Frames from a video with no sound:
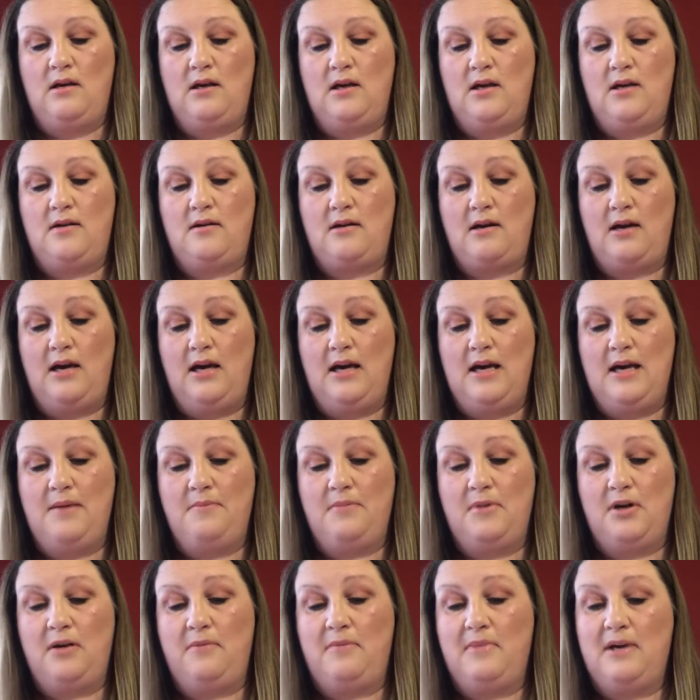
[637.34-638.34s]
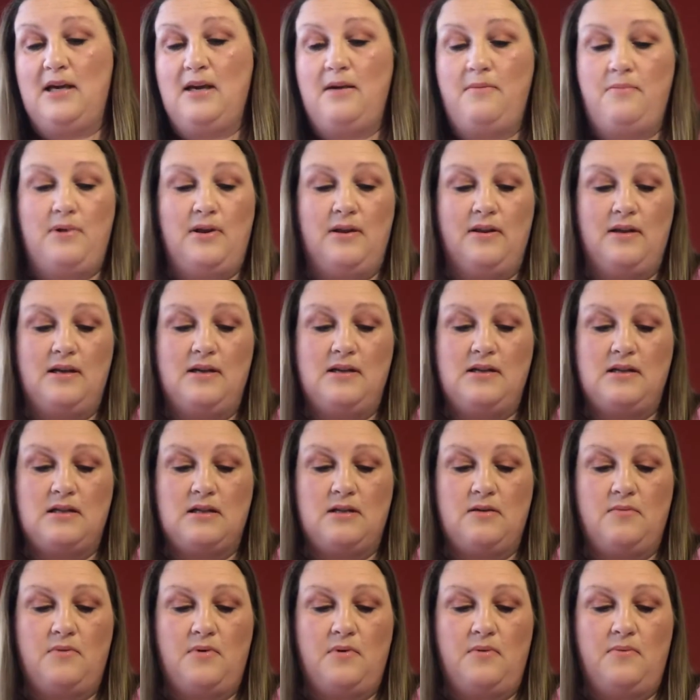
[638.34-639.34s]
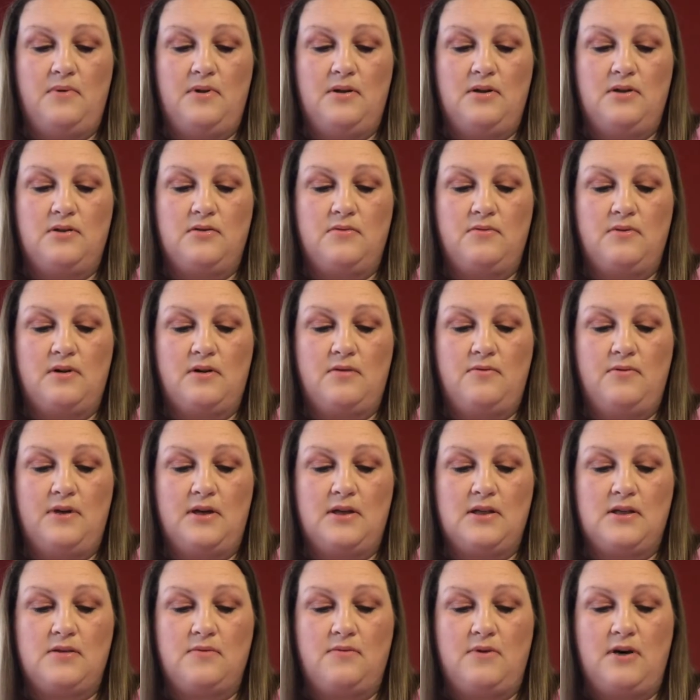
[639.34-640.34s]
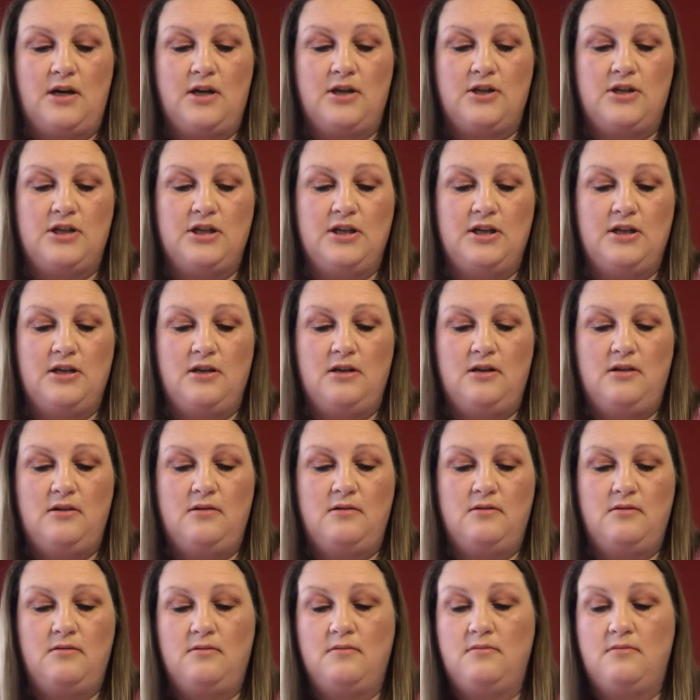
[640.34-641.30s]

And I am going to be keeping this, so we will do a quick swatch here.